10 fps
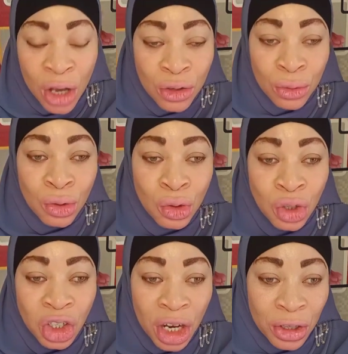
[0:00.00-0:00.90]
So you
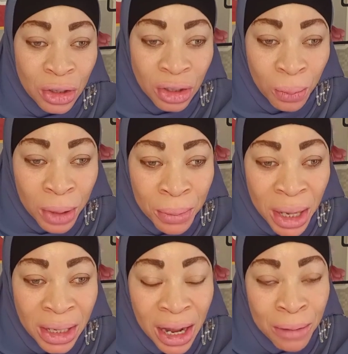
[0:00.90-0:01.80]
should check your
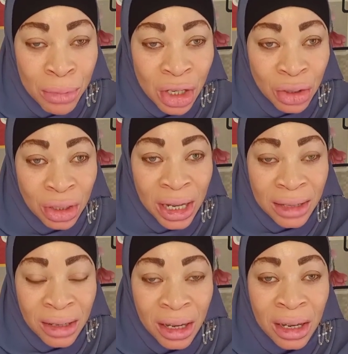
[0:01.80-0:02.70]
supplement and make sure that